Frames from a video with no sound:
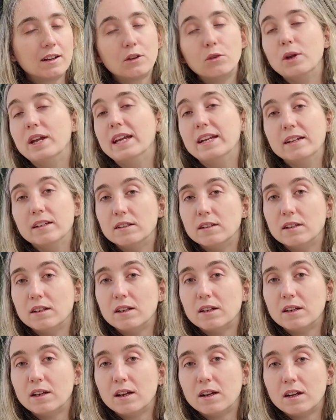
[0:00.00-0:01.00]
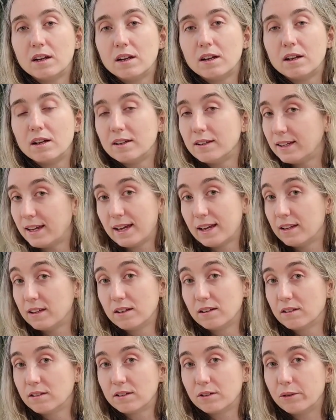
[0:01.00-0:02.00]
green. Yeah,
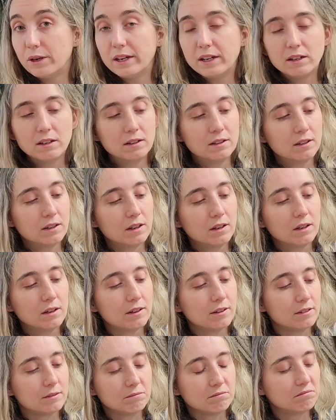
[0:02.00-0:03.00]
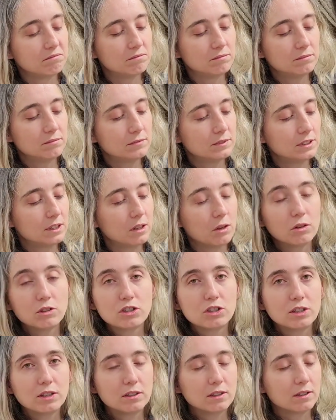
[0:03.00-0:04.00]
green. It's
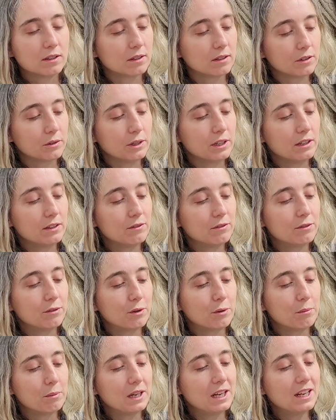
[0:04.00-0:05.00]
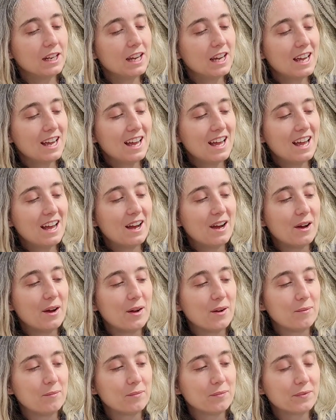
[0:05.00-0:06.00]
logical green for me.
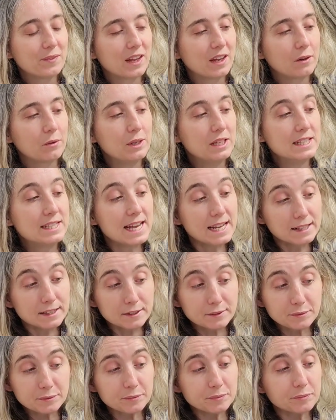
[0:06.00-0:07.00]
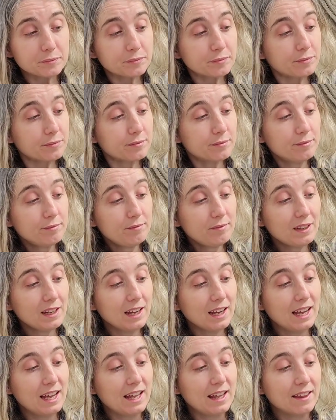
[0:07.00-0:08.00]
A green set,
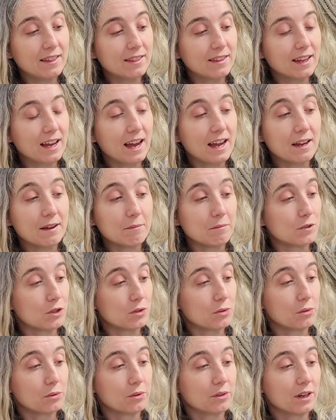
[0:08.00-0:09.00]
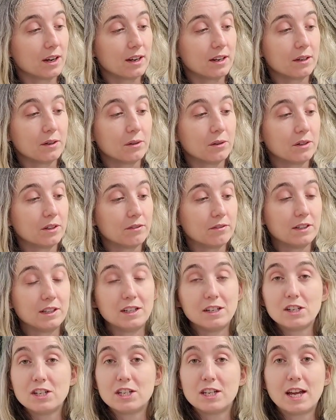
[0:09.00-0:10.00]
and I'm sure I'm gonna
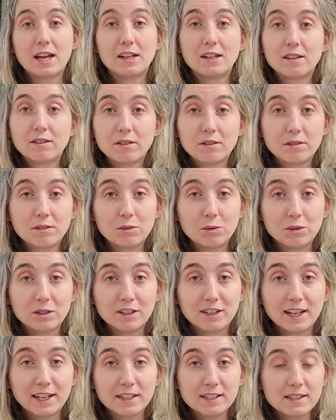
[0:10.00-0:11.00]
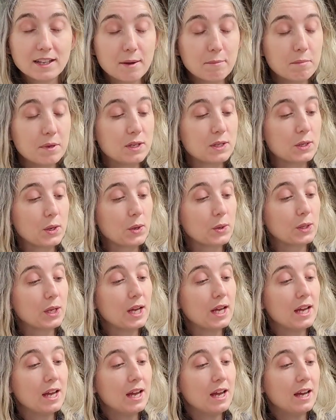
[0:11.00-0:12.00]
finish that to the next episode,
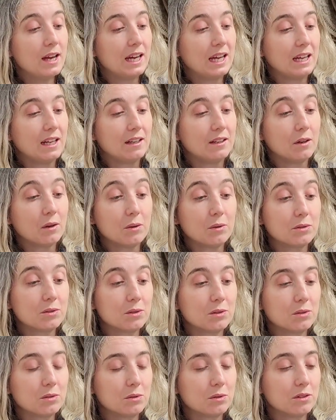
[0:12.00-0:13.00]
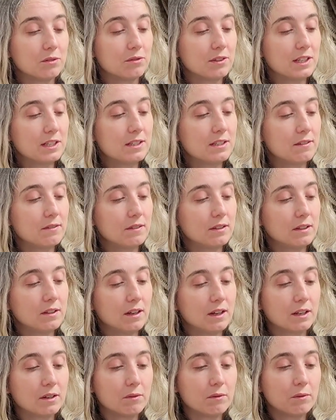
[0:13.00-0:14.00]
and also to the festival.
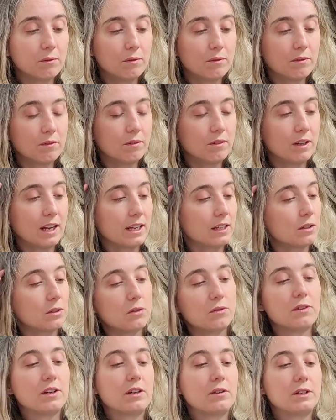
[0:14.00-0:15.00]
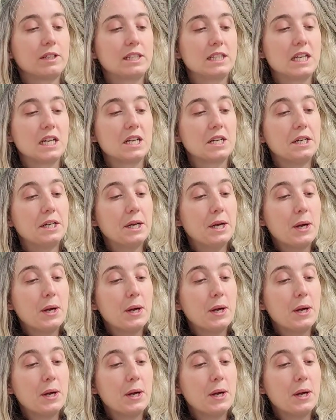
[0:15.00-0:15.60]
I like to wear it there.